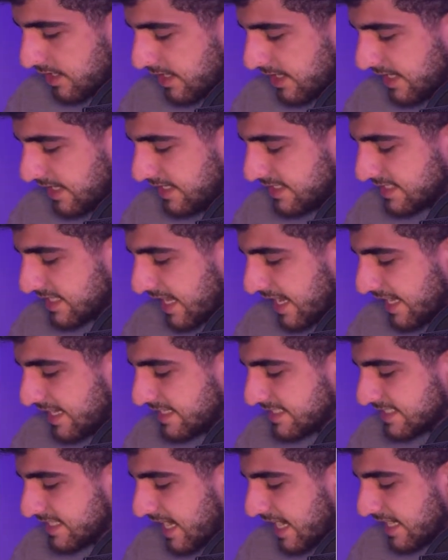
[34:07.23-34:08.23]
is
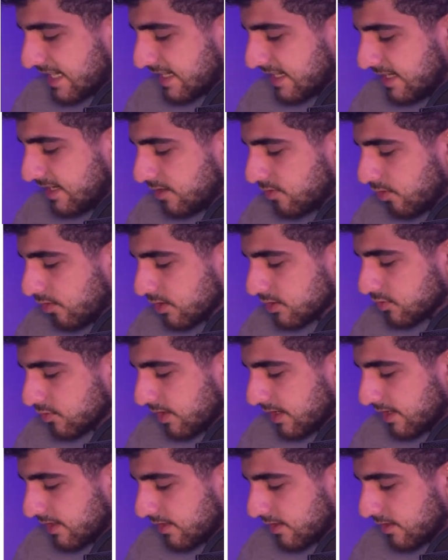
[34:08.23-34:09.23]
exactly equal to
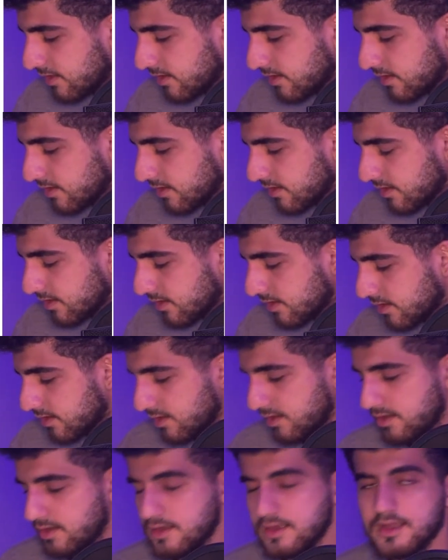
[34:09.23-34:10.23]
n.
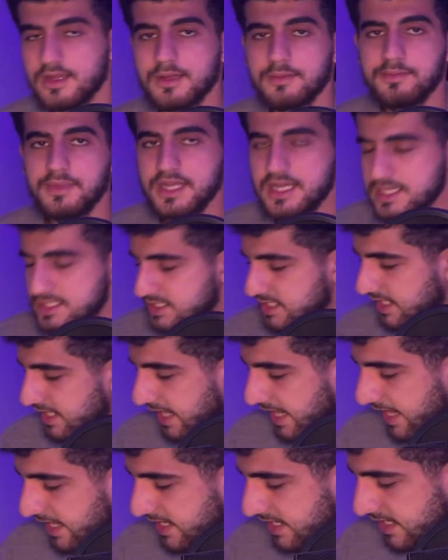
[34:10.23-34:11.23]
Because
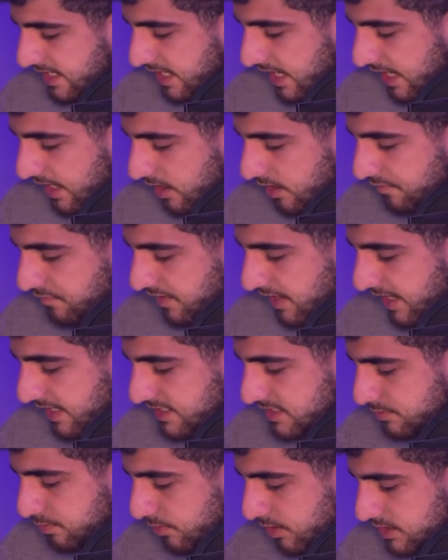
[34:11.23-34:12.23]
in a of
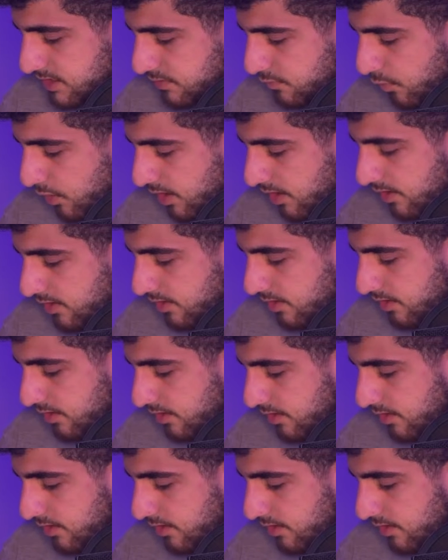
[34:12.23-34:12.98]
x plus 1,